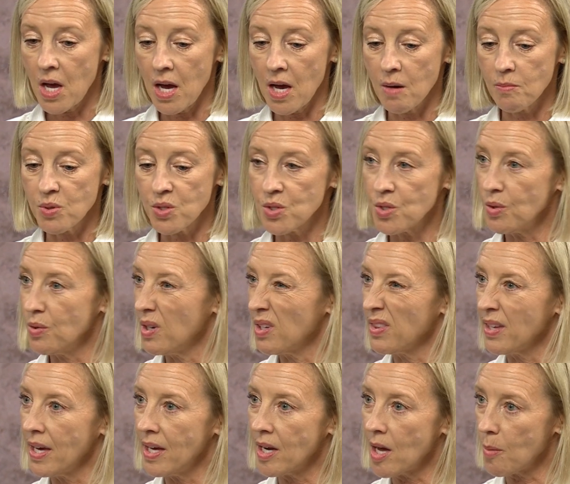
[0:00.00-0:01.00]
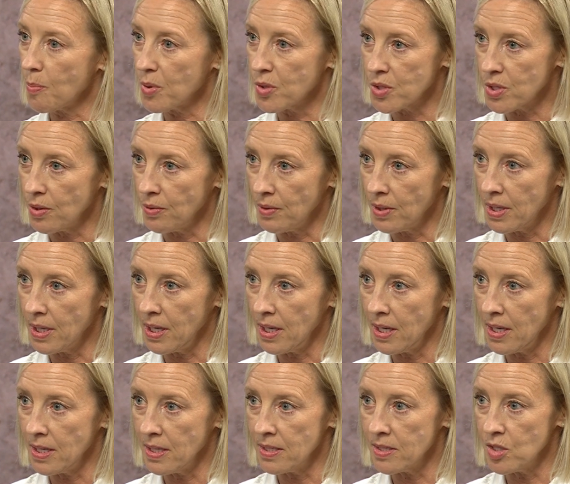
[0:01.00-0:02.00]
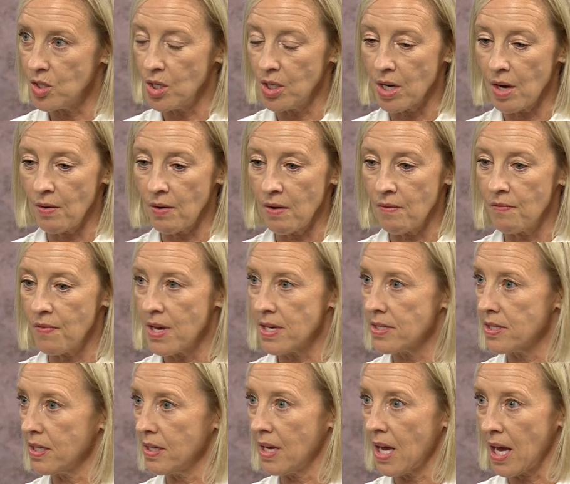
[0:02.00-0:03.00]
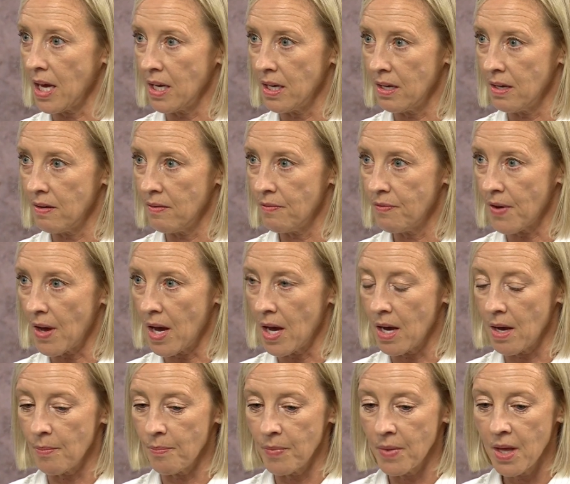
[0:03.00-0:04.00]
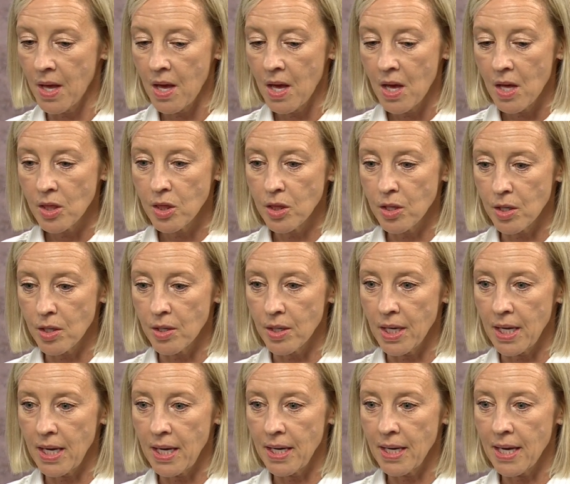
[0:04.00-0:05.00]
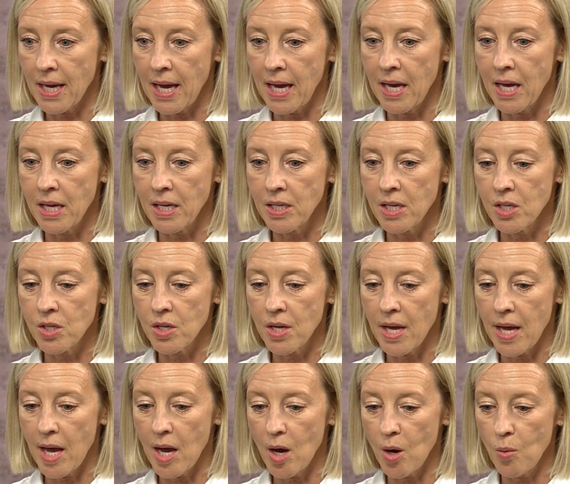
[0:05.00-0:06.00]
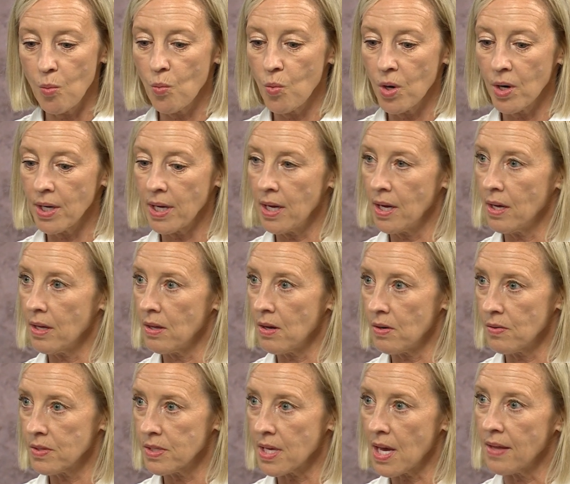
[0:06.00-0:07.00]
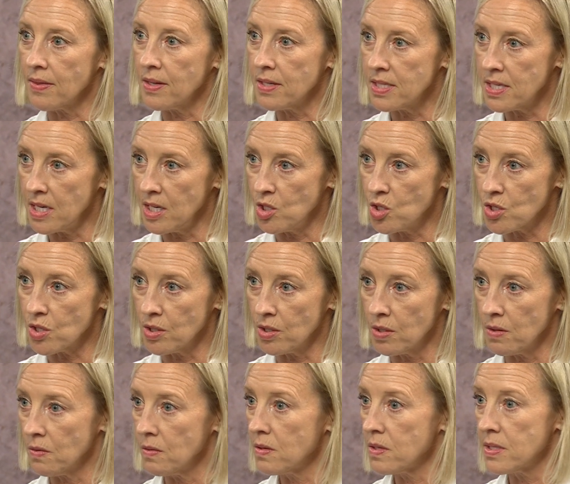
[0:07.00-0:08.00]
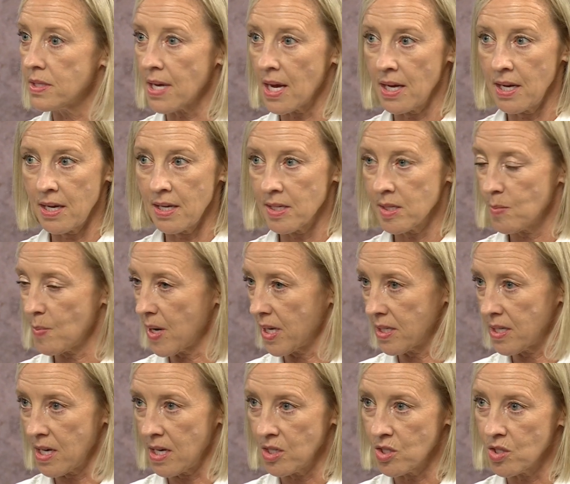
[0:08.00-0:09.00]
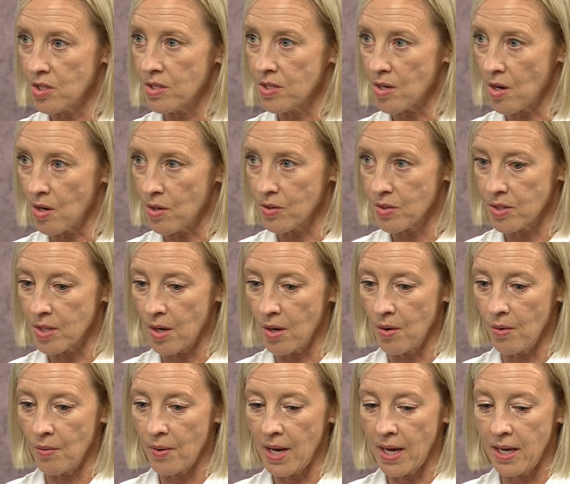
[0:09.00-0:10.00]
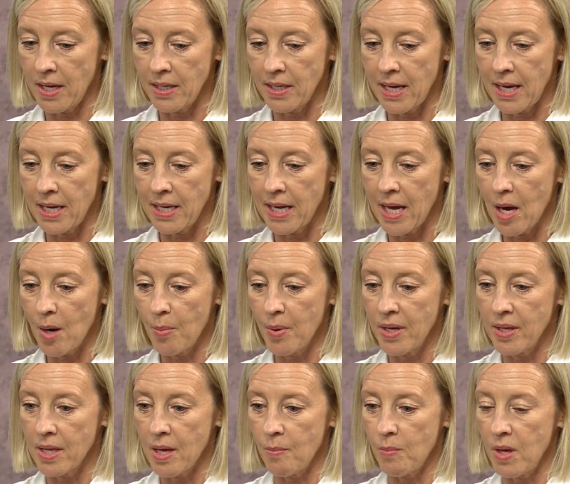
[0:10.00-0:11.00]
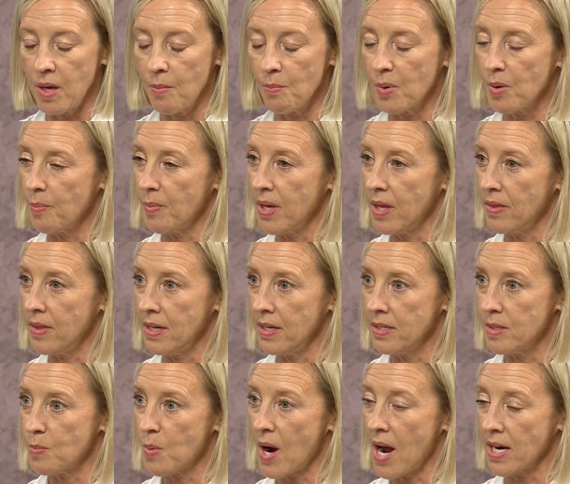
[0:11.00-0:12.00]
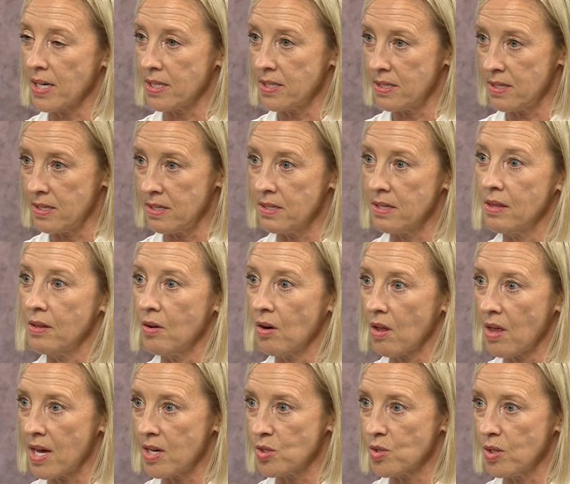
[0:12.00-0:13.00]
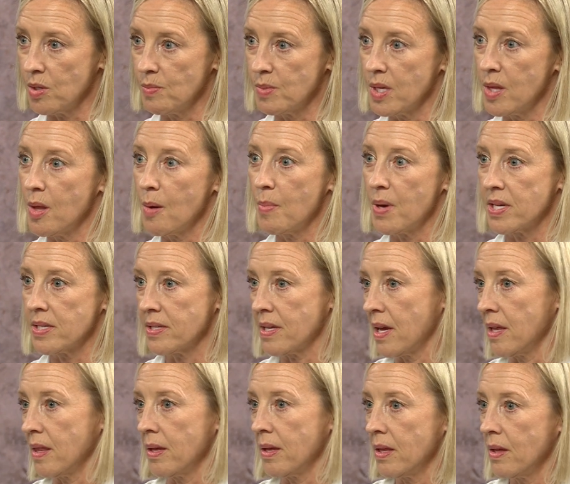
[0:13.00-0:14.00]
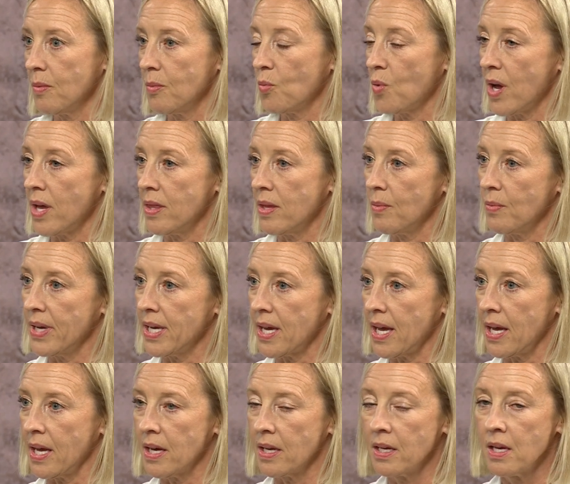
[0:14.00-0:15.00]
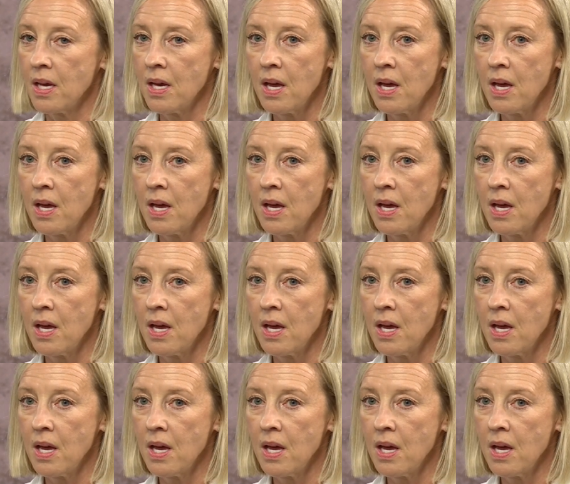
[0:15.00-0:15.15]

student-led opportunities, investigative learning, and help working alongside the teacher, state expectations also, and helping them implement these practices in their classrooms in the best way that we can.